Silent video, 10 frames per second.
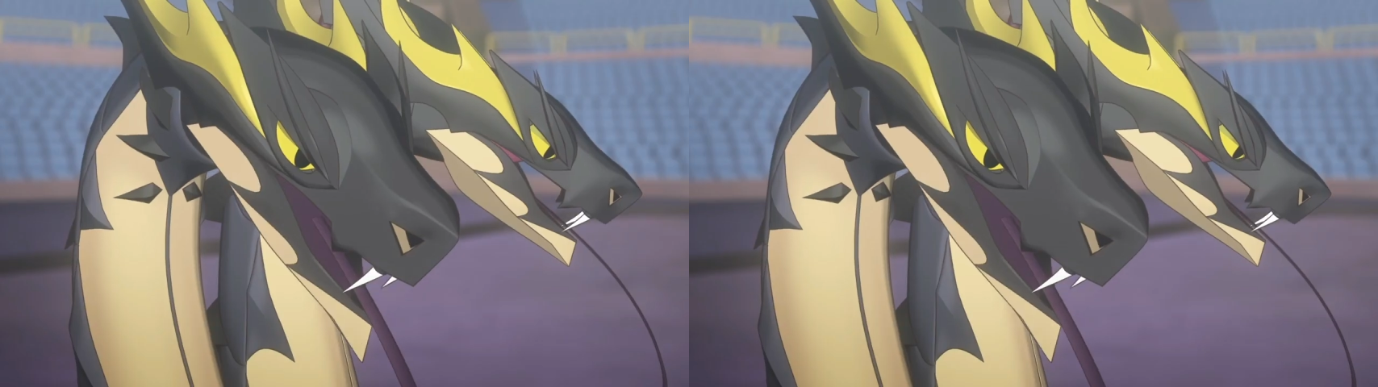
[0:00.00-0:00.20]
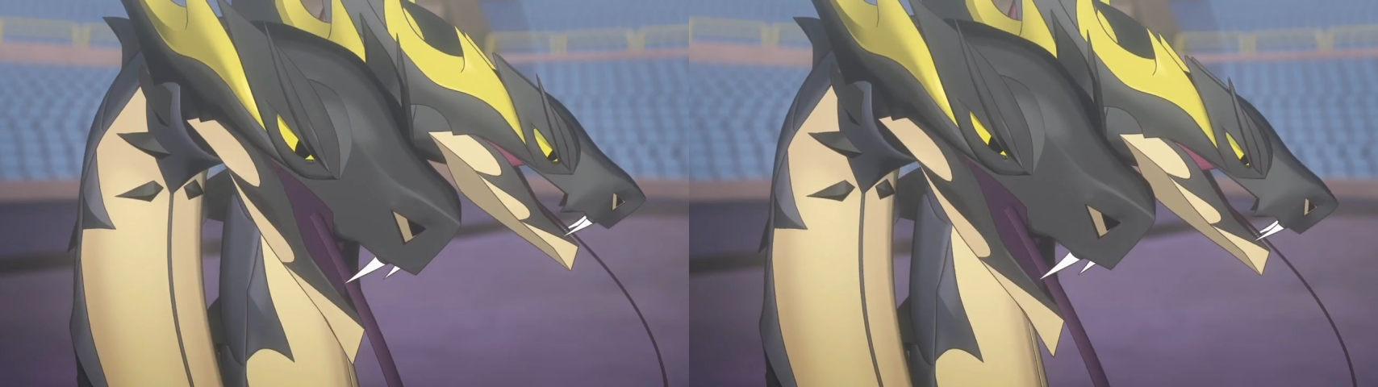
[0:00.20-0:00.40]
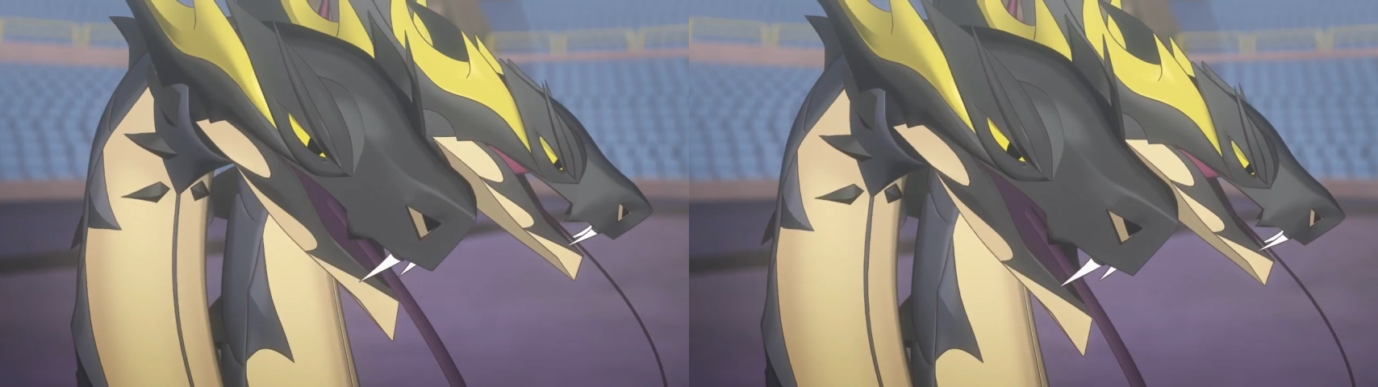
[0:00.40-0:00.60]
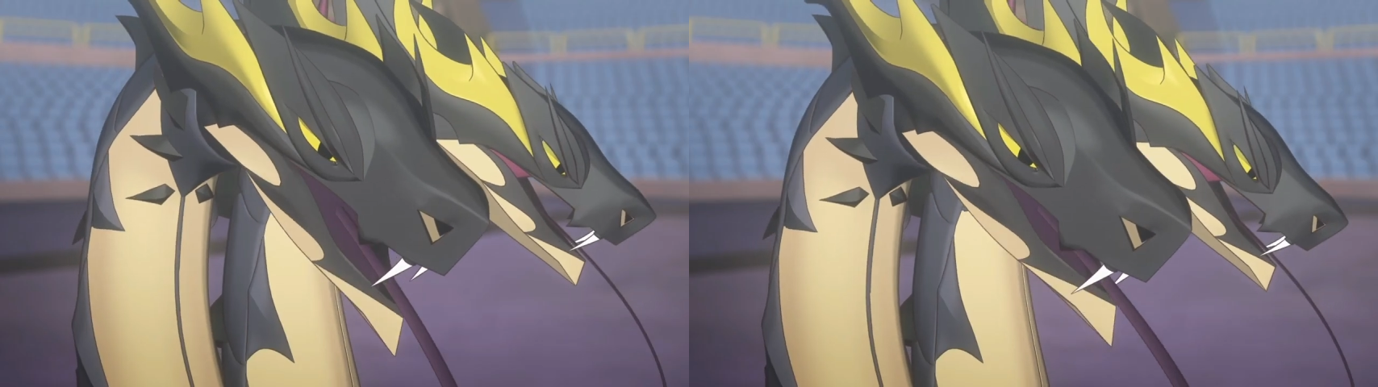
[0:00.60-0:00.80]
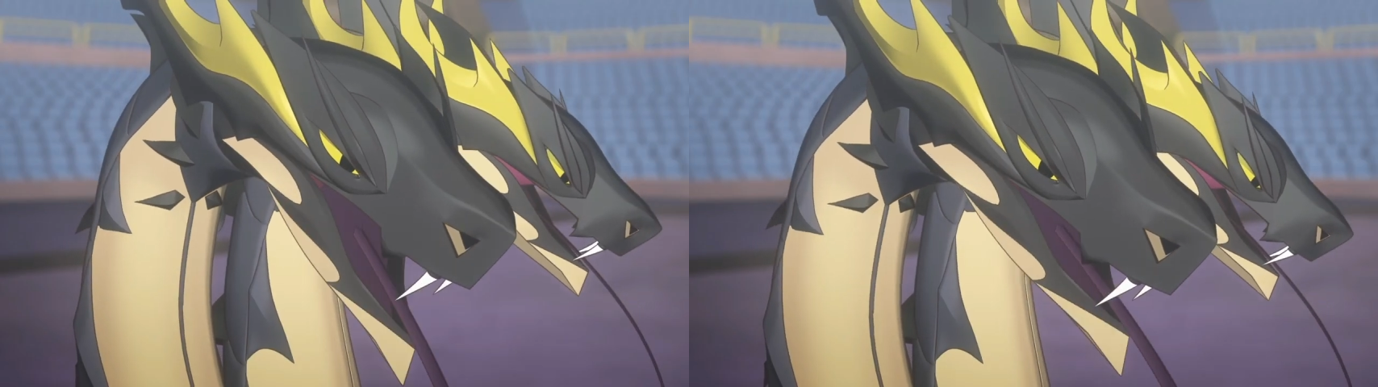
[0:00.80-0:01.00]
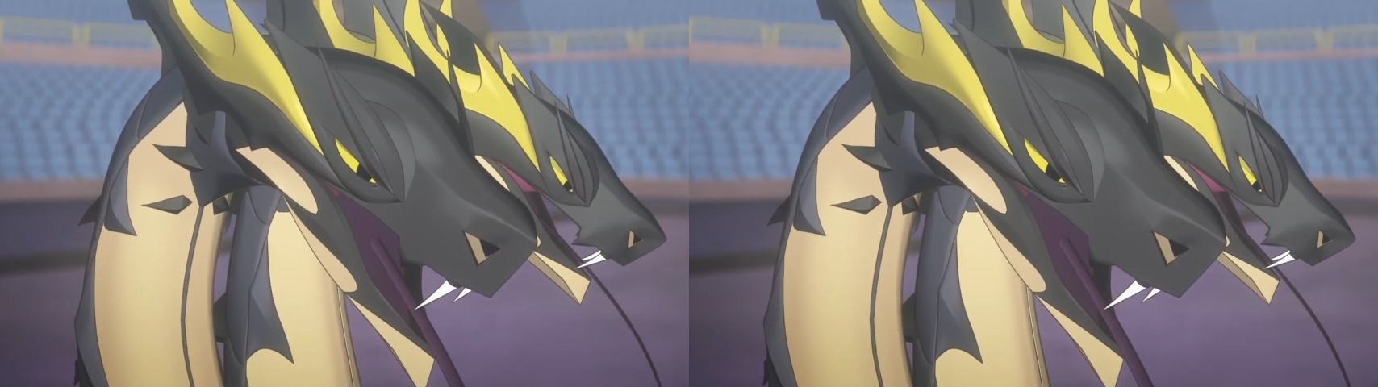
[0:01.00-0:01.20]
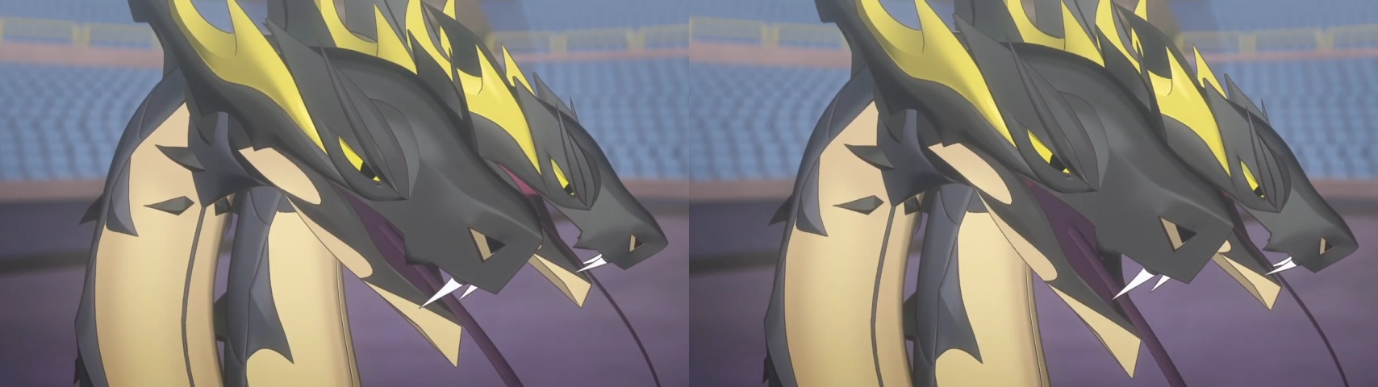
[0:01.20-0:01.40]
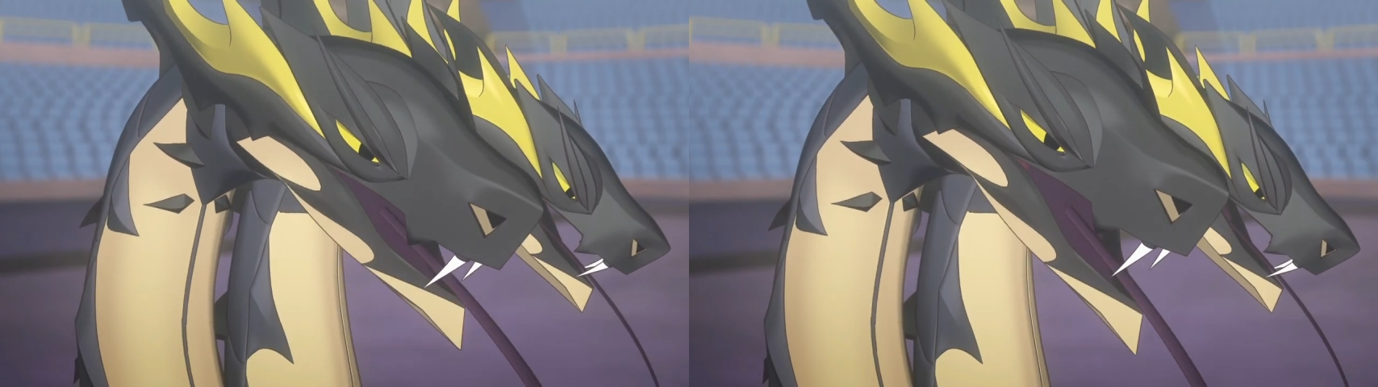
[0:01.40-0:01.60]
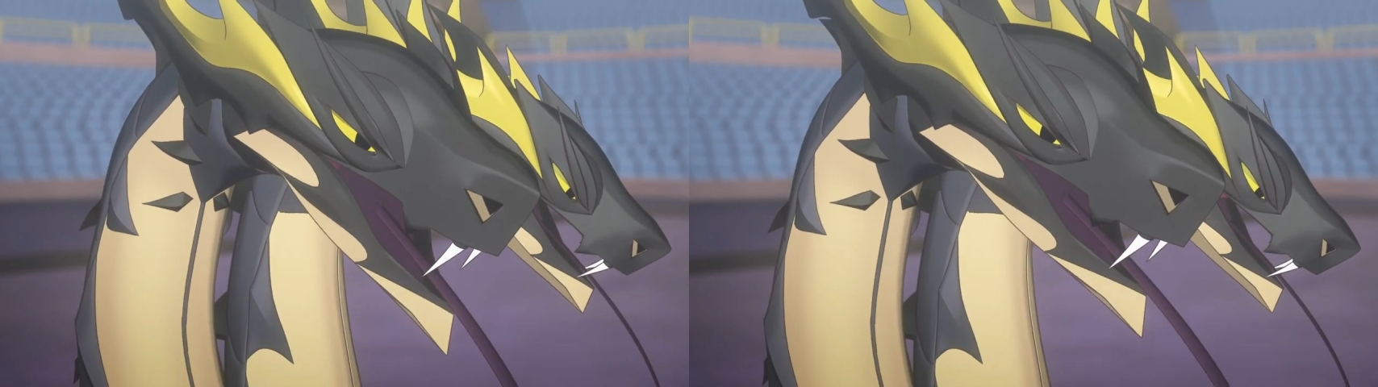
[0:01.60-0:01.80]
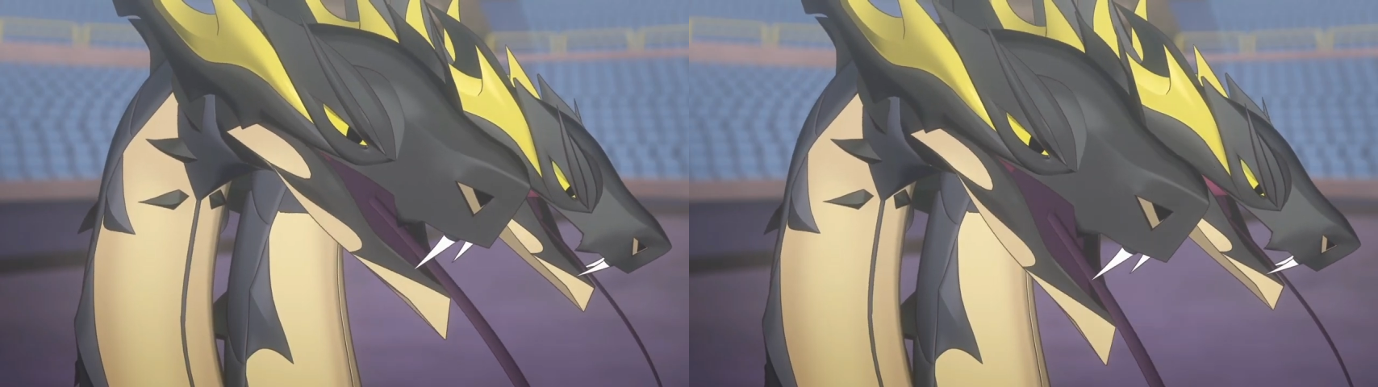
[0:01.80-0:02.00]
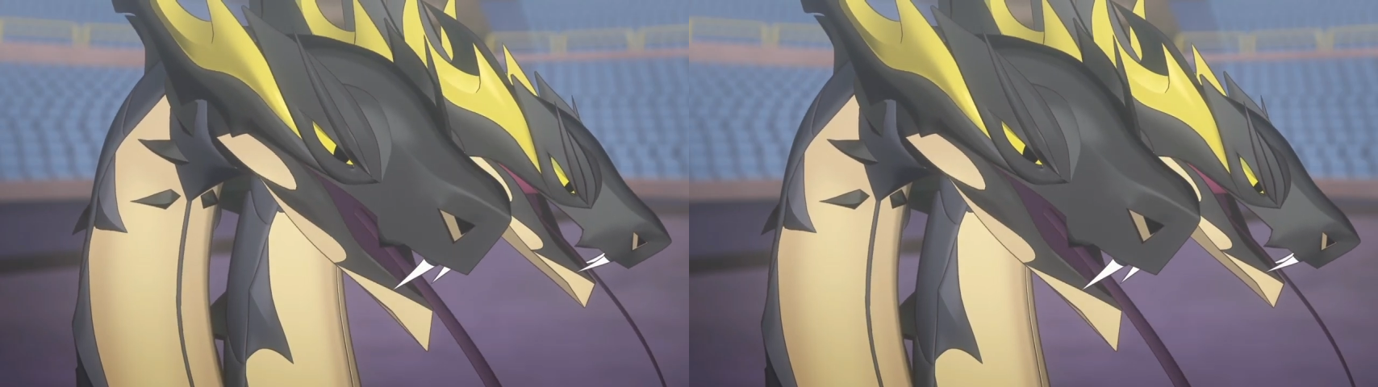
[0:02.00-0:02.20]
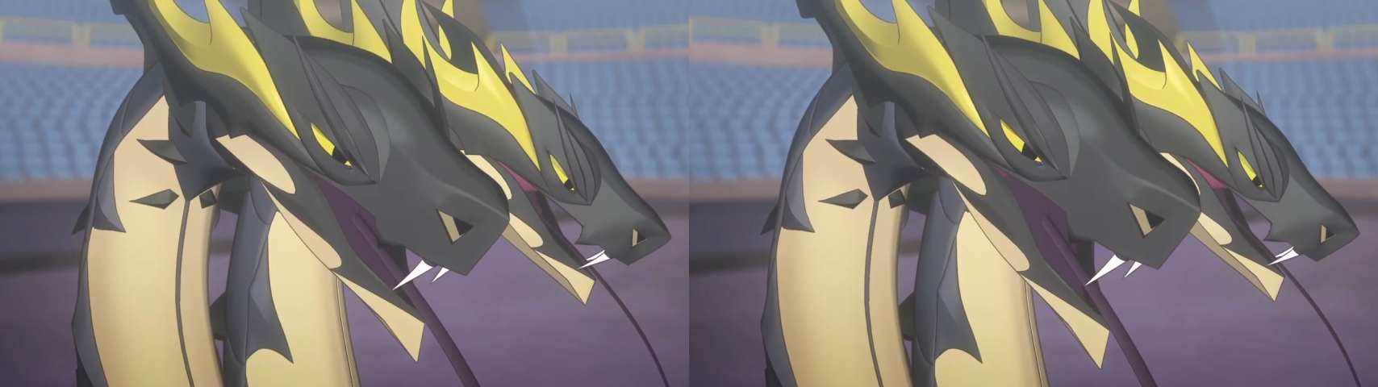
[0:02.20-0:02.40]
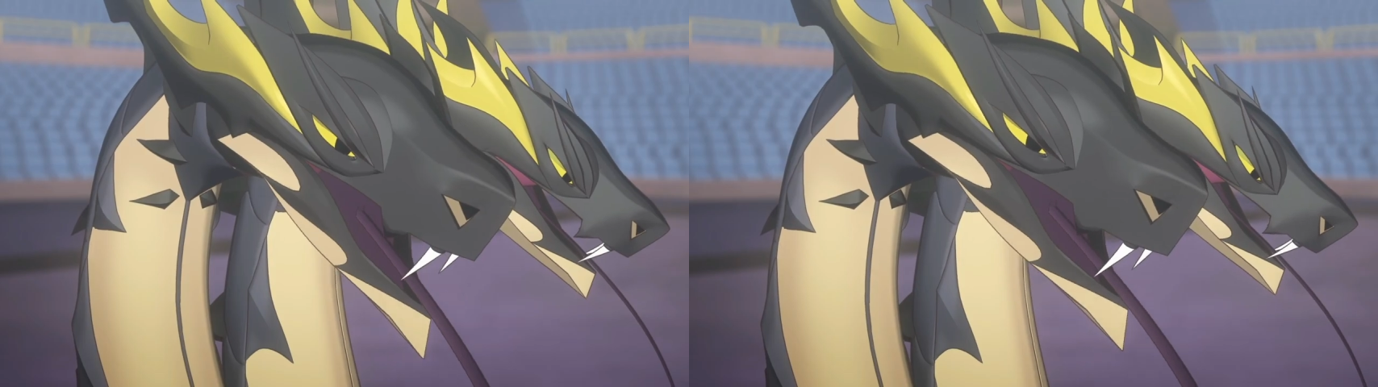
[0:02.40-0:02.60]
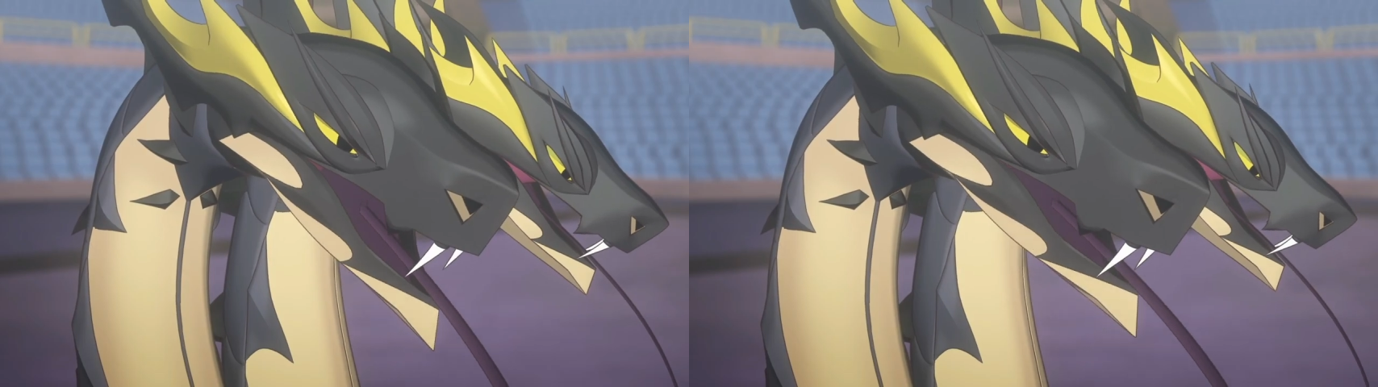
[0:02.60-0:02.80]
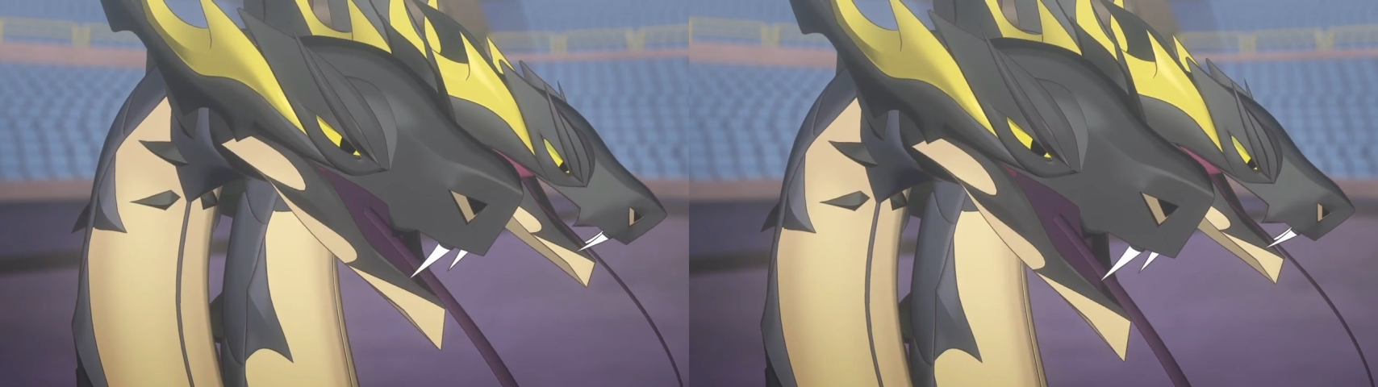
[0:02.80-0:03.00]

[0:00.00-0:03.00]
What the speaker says: Nobody's mouth can be seen.